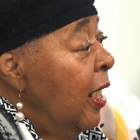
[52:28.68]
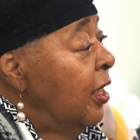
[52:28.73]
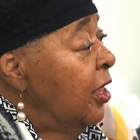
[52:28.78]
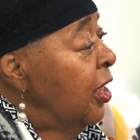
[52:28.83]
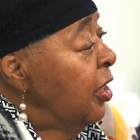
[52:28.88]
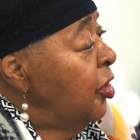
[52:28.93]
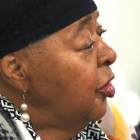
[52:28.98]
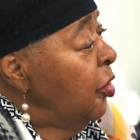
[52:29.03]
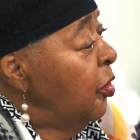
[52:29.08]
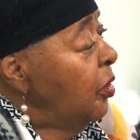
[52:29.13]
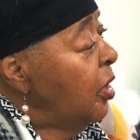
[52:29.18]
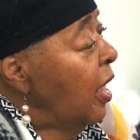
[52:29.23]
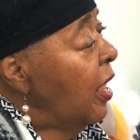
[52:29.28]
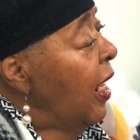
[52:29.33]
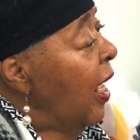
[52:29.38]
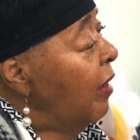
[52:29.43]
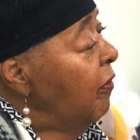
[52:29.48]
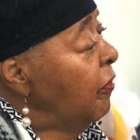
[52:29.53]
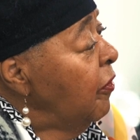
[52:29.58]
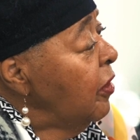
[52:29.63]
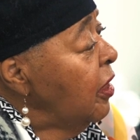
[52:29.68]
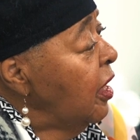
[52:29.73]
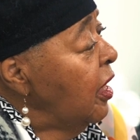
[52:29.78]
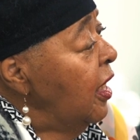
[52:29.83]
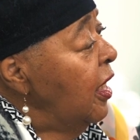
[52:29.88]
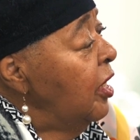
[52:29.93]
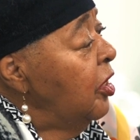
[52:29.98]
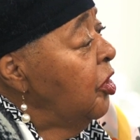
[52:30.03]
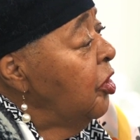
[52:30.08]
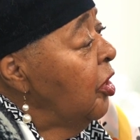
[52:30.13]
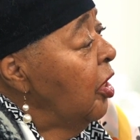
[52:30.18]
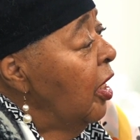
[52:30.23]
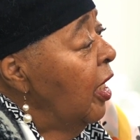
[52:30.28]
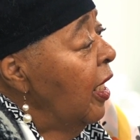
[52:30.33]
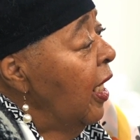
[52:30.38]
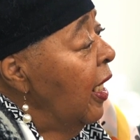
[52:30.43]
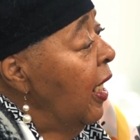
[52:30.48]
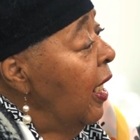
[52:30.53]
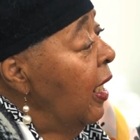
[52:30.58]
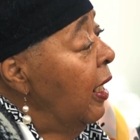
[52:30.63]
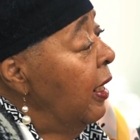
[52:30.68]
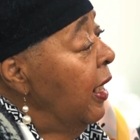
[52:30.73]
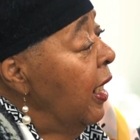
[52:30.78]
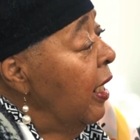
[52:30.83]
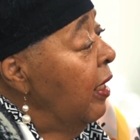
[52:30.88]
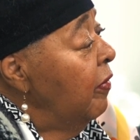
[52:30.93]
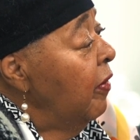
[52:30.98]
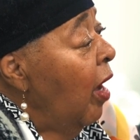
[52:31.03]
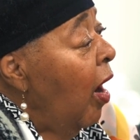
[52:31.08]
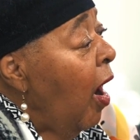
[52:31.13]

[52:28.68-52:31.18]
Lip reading: Did you ever teach in the